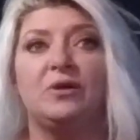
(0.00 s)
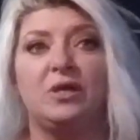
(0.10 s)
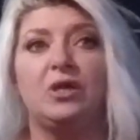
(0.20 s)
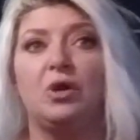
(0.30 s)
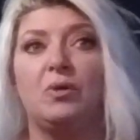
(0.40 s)

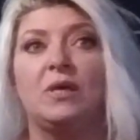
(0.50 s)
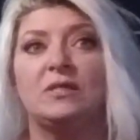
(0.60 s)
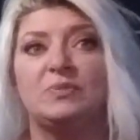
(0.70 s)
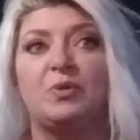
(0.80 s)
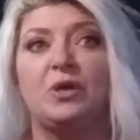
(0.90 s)

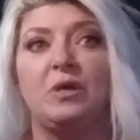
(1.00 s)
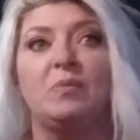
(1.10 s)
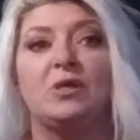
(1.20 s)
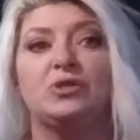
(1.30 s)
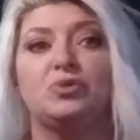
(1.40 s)
it's pretty
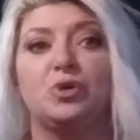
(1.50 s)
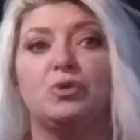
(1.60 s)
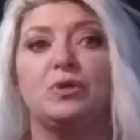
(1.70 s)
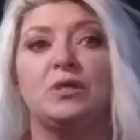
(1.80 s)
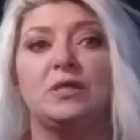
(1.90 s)
much
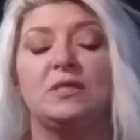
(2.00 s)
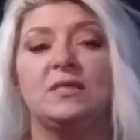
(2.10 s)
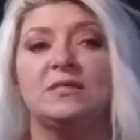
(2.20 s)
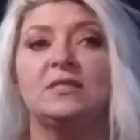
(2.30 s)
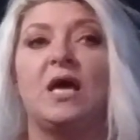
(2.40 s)
ruined
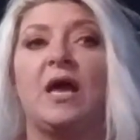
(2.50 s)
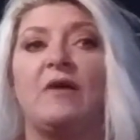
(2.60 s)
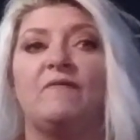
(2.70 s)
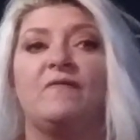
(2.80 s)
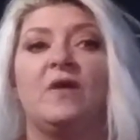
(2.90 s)
his
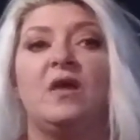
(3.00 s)
life